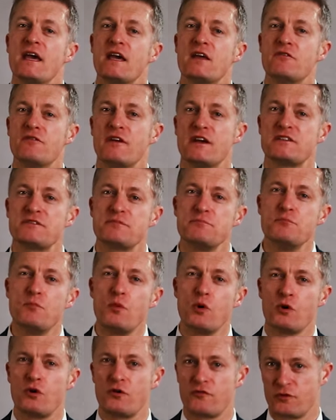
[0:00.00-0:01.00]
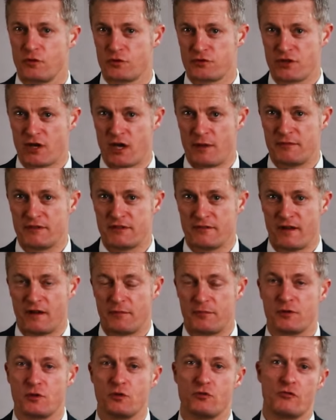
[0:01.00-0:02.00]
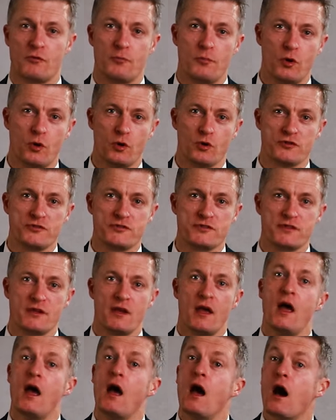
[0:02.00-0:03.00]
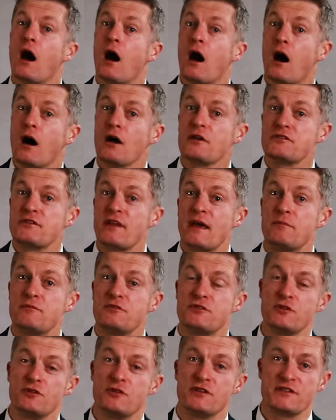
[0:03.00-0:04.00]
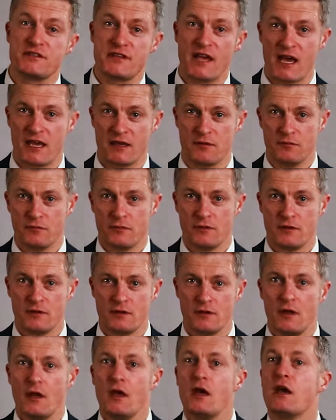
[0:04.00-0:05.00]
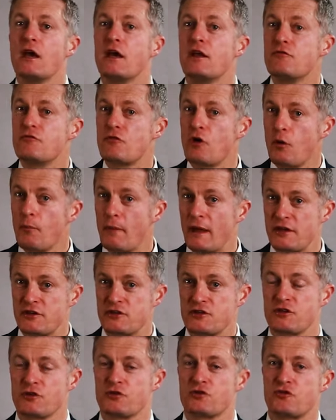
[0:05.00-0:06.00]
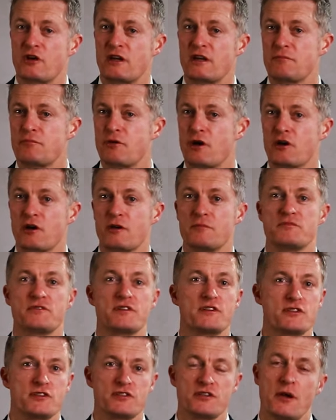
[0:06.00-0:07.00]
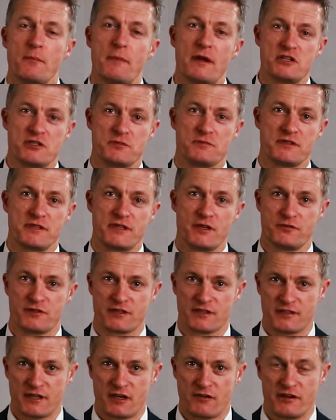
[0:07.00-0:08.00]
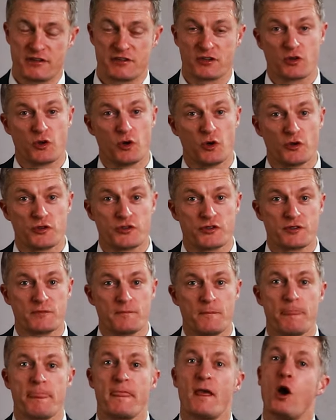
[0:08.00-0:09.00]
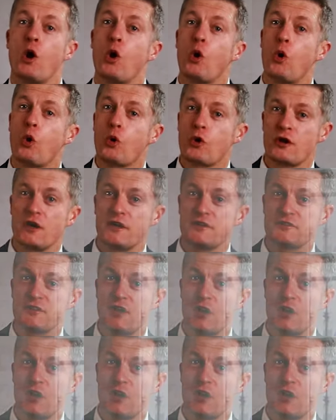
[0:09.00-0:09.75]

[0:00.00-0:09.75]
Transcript: Invest more of your time in developing your reports. Ask them to do the same. Enroll managers on training programs such as our Management Skills Accelerator course, organise